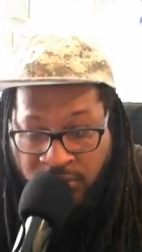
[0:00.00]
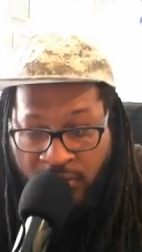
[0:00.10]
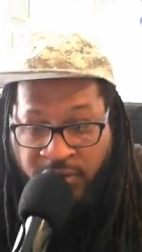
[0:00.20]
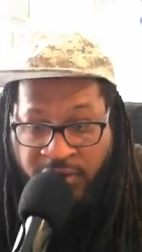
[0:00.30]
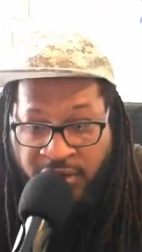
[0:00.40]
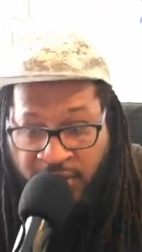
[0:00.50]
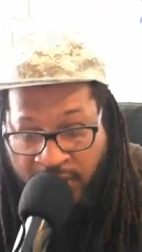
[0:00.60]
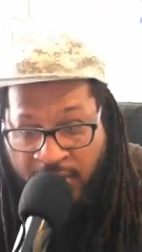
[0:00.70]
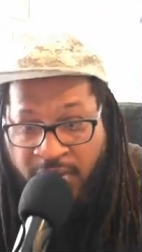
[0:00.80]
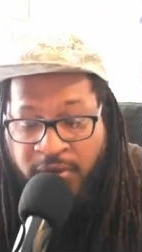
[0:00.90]
So you can
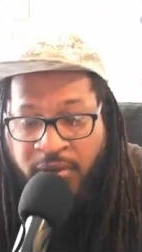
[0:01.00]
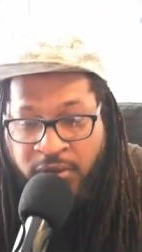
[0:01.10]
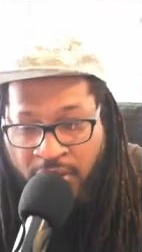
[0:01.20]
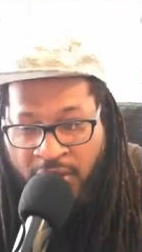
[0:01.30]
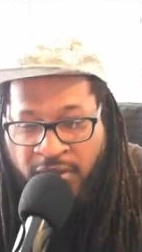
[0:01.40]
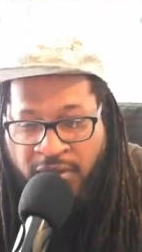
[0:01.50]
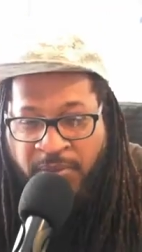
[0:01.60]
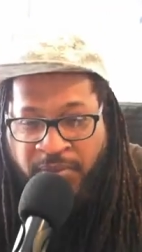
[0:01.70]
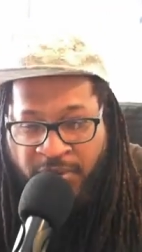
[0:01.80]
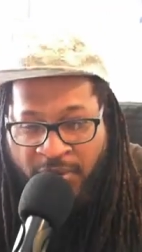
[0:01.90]
hear
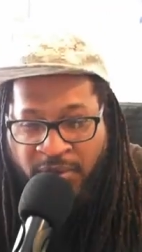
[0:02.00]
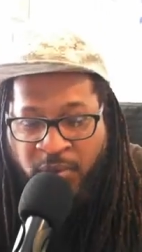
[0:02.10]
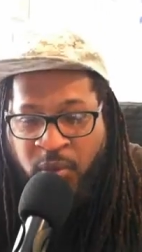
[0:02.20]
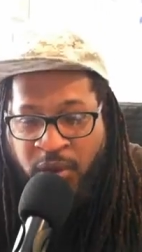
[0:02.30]
the